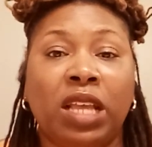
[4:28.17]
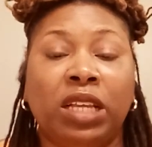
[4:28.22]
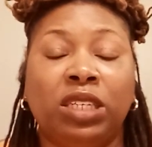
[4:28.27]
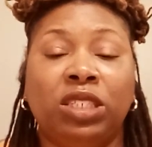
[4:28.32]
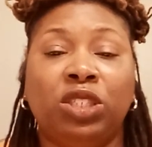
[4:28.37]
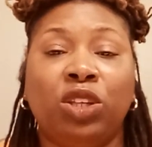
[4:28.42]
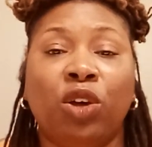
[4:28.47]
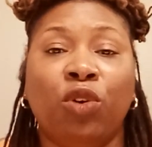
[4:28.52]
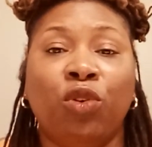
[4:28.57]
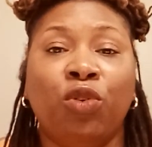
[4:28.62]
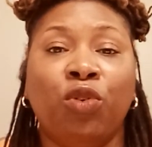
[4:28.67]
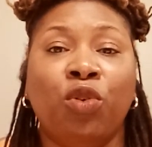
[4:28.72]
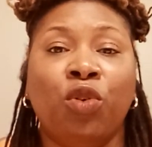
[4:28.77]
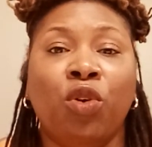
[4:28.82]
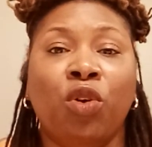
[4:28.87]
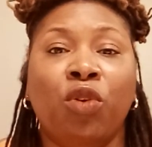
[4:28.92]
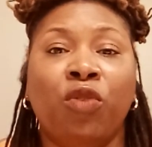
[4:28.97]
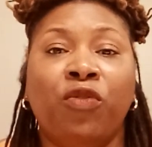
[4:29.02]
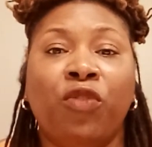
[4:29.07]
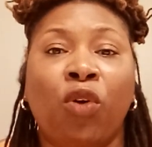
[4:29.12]

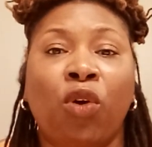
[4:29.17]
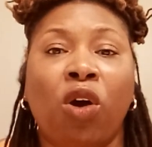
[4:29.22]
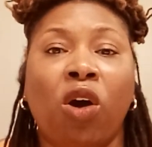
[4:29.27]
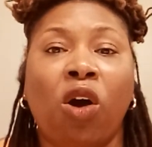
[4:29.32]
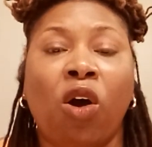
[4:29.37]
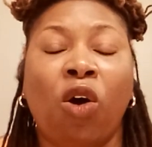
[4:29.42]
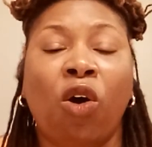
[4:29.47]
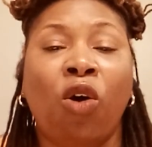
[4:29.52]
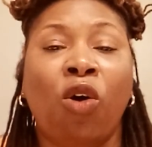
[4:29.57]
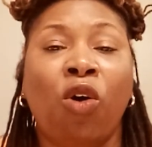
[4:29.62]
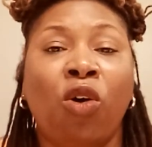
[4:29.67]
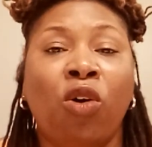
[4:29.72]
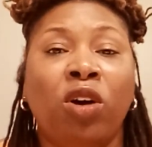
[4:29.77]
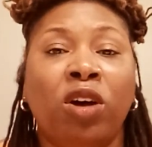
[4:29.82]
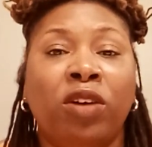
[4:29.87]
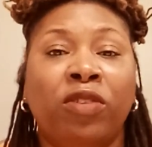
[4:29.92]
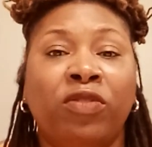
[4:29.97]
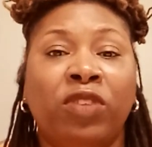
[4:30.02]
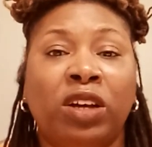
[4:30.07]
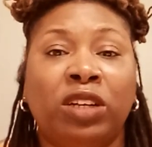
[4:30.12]
So for all
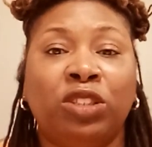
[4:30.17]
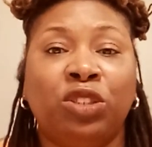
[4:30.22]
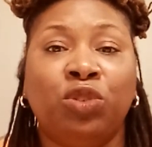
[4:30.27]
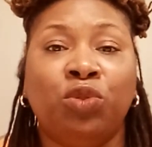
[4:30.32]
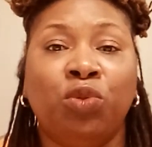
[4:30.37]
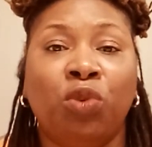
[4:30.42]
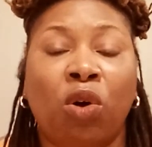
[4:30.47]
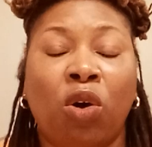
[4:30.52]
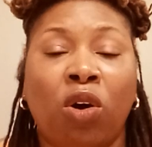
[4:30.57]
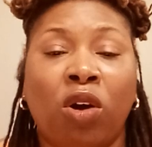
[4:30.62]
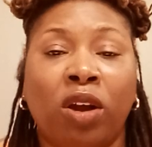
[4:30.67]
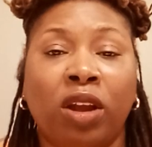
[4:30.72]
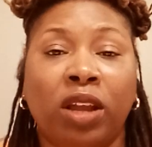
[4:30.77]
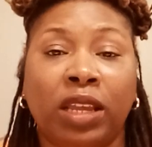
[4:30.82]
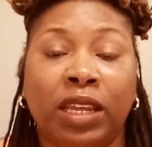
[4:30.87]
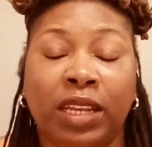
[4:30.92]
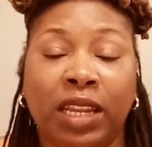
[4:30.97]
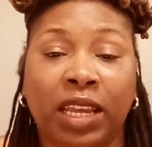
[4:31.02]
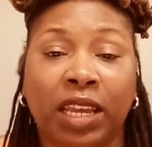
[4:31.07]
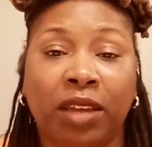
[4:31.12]
of us who are
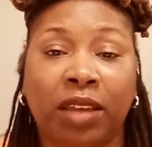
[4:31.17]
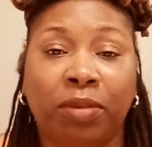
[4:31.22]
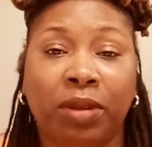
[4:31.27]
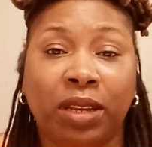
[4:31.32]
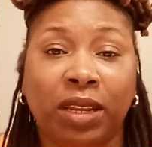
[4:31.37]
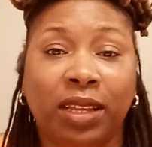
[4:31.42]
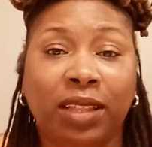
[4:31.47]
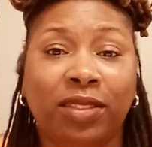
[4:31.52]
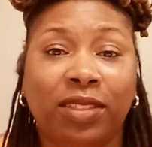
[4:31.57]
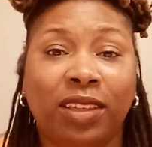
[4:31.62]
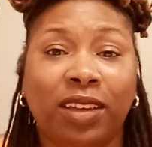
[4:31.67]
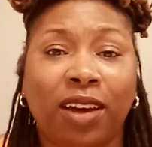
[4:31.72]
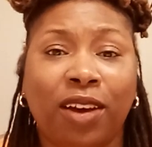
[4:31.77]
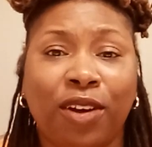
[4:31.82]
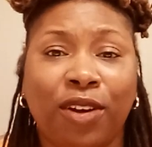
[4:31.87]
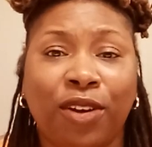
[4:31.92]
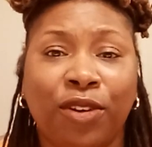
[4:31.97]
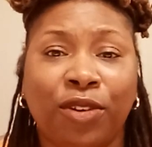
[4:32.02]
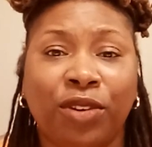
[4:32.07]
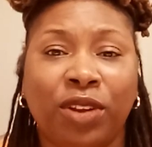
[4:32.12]
inhabiting the
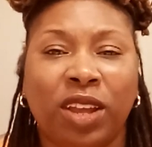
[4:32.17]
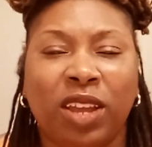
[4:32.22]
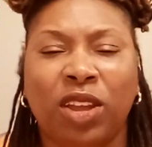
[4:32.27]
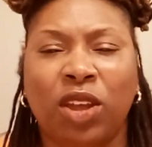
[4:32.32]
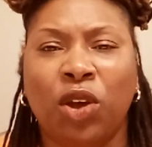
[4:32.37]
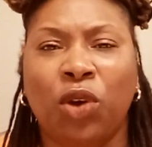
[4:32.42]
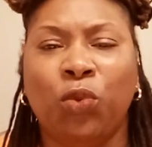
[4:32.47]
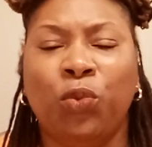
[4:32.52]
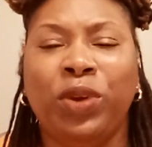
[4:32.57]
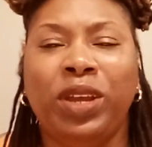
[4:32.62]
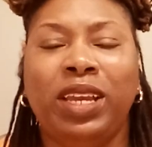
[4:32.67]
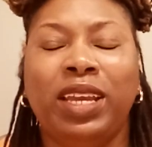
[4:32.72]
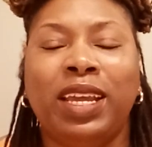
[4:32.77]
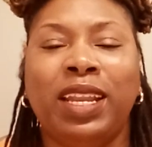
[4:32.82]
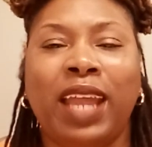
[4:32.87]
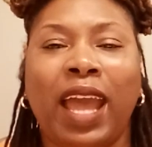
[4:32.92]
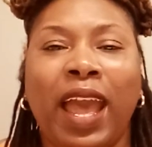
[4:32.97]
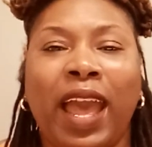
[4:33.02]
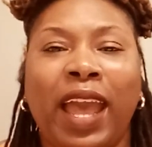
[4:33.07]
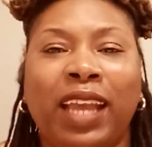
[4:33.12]
earth, we
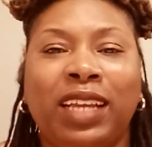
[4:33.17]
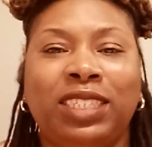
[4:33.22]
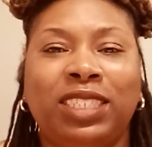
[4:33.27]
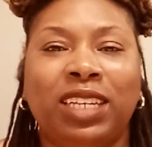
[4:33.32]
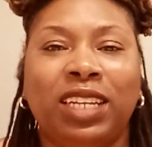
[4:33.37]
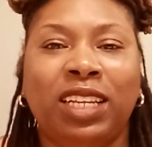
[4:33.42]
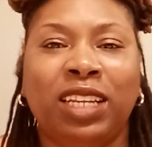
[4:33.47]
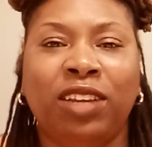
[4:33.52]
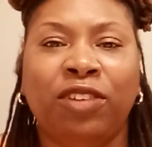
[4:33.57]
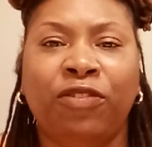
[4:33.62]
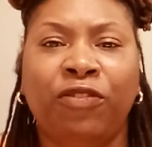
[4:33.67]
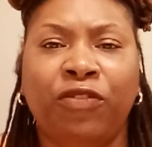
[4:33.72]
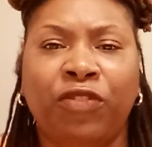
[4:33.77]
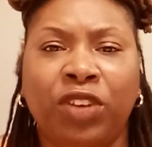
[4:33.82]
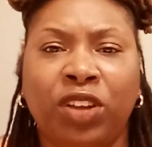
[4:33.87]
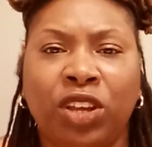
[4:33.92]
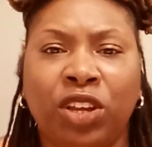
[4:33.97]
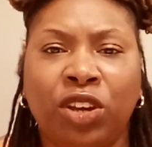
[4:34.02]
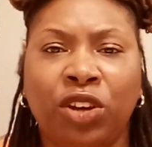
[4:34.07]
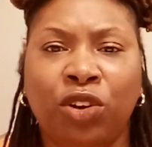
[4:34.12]
can actually
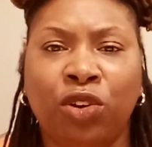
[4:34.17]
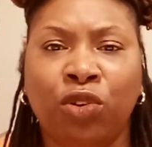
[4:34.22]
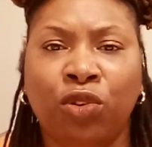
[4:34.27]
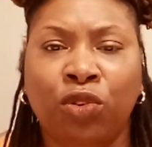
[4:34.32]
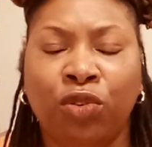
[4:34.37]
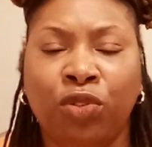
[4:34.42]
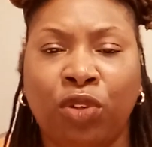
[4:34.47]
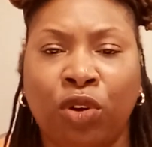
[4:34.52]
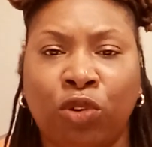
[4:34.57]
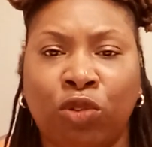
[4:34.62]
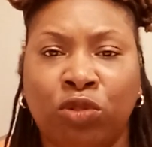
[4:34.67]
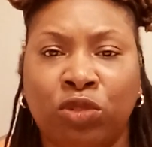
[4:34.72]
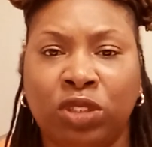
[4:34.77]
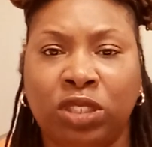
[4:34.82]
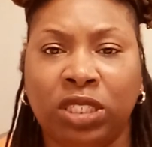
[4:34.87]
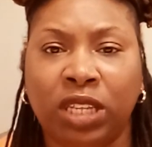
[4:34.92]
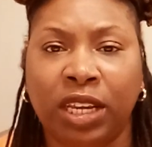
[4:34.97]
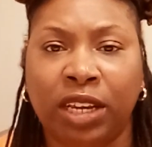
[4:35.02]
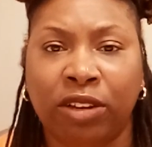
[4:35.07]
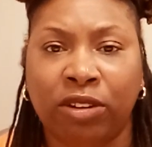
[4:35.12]
feel
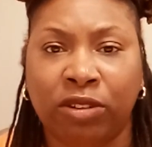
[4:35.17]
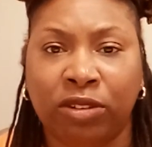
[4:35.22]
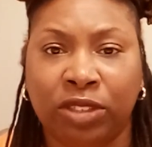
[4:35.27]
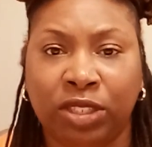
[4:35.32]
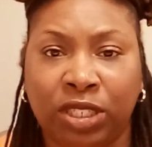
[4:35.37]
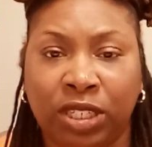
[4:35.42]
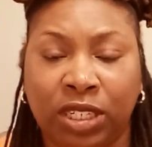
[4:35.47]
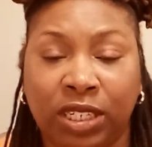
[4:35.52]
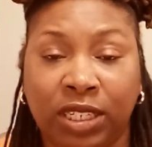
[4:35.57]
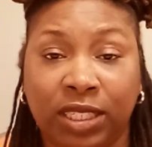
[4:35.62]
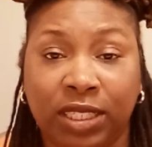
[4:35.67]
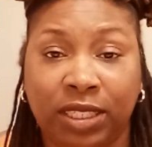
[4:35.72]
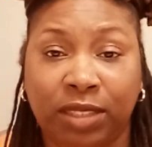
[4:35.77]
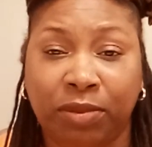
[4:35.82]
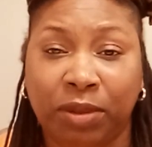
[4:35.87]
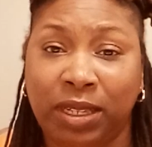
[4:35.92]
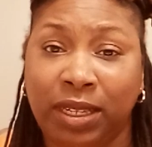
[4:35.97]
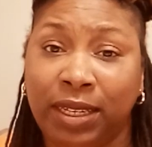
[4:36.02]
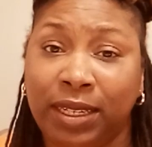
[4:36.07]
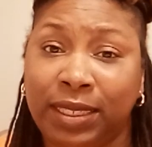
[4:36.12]
those energies
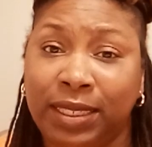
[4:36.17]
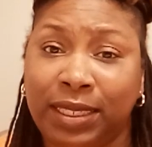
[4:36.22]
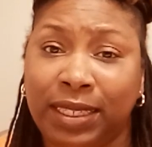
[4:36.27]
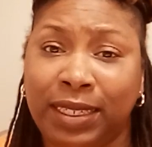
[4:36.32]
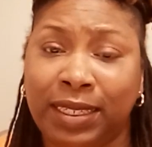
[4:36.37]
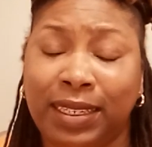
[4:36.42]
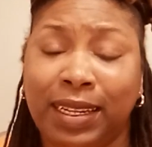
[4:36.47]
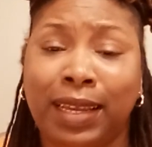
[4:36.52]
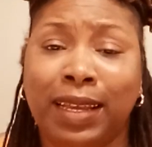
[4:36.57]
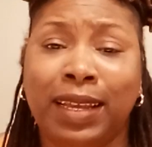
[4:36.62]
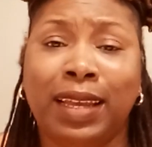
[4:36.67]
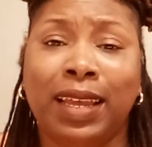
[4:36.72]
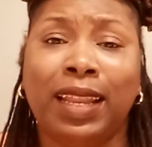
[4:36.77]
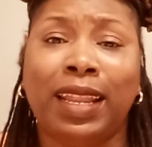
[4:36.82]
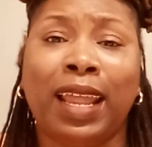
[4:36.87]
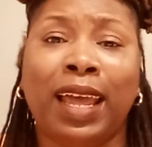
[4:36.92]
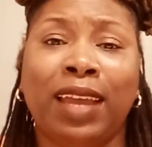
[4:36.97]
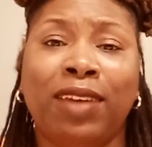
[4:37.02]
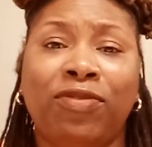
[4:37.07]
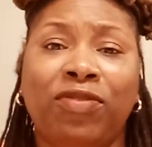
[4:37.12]
because
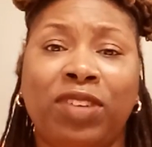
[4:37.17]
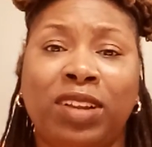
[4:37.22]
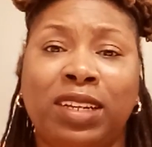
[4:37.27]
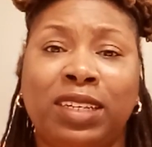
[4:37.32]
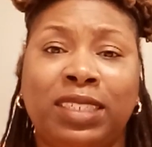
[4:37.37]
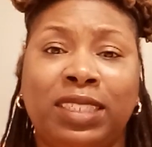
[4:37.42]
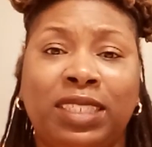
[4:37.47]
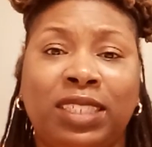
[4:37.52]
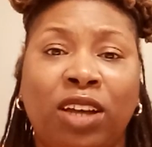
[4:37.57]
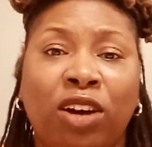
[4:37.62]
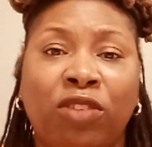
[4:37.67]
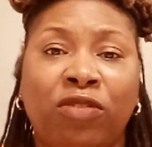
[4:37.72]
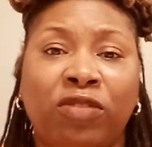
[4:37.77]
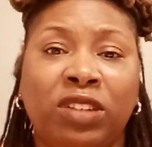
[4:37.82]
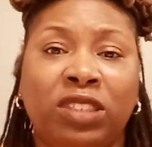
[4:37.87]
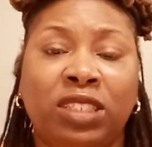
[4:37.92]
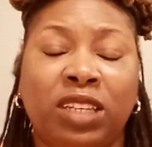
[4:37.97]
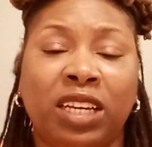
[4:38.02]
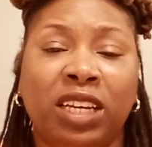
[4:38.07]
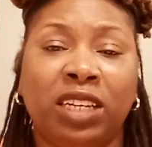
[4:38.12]
life in itself
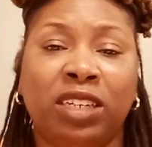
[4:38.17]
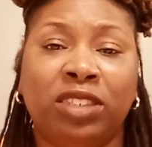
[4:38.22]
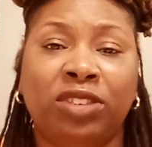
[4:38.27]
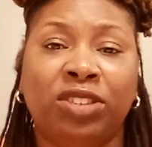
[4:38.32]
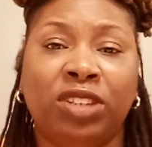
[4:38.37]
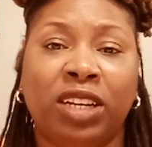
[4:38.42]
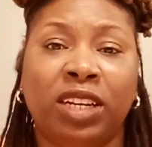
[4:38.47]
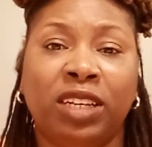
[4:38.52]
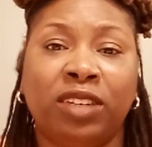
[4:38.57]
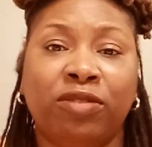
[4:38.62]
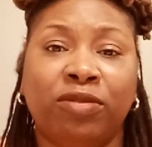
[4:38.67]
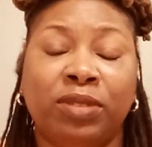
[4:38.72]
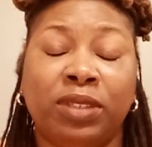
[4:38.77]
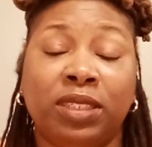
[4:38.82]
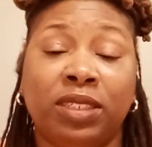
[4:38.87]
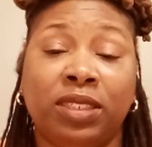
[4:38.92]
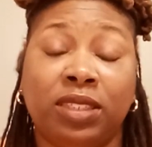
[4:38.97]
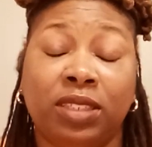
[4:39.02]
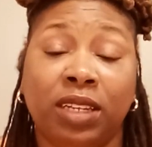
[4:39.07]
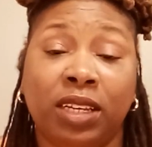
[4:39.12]
is the energetic
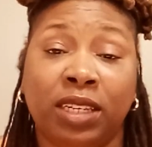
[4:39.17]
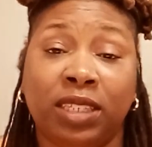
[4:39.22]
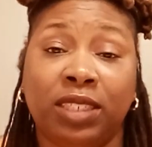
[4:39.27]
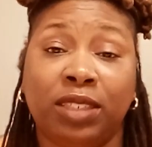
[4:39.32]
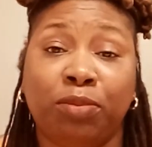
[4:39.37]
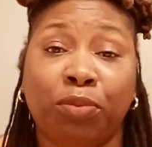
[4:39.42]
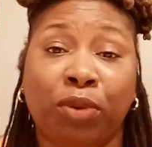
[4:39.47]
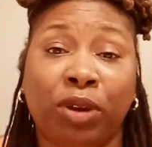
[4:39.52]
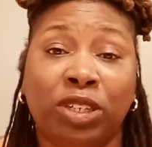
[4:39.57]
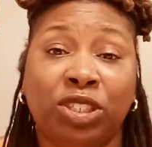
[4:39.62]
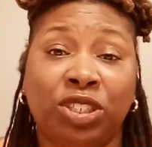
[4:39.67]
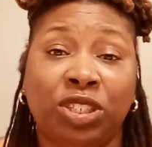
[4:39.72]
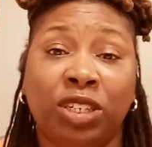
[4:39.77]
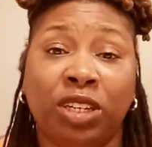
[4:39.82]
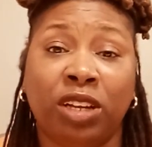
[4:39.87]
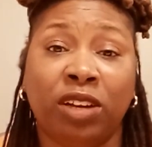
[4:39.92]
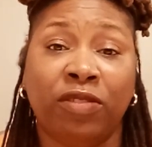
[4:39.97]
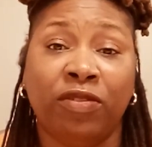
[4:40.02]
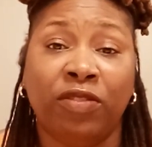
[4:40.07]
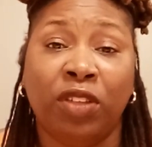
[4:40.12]

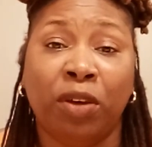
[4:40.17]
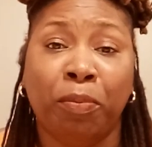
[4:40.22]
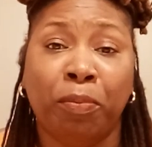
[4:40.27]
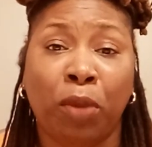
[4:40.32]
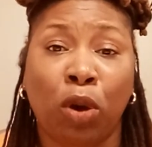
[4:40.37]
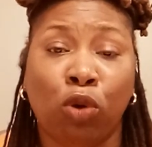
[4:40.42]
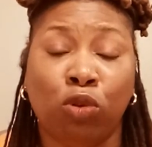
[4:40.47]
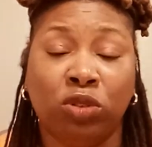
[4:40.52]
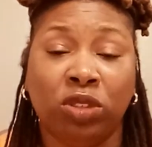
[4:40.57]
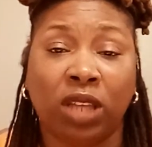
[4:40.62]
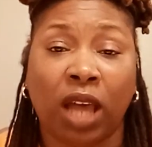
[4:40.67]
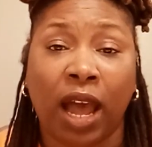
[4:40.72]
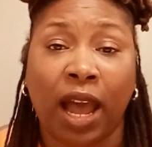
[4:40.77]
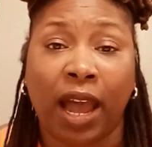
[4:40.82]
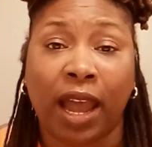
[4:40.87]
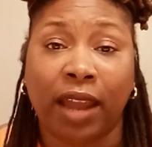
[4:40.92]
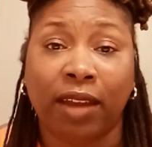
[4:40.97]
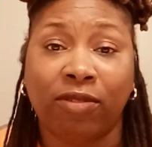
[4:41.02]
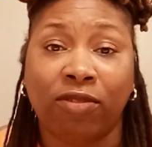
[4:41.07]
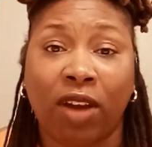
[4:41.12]
expression of the Most
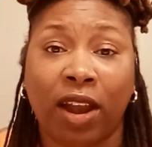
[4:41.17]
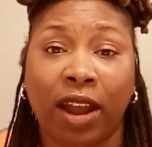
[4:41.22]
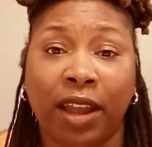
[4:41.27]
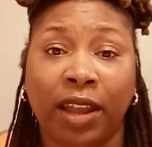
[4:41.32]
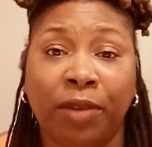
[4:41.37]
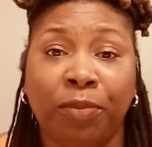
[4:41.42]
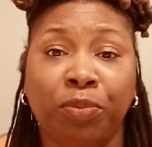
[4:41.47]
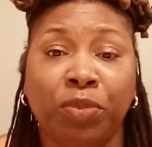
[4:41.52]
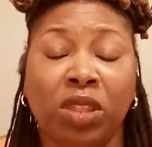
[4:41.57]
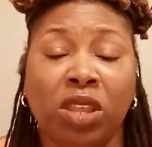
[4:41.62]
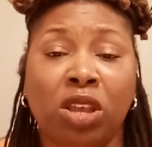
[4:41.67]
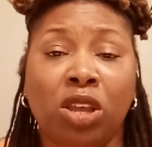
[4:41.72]
High, right?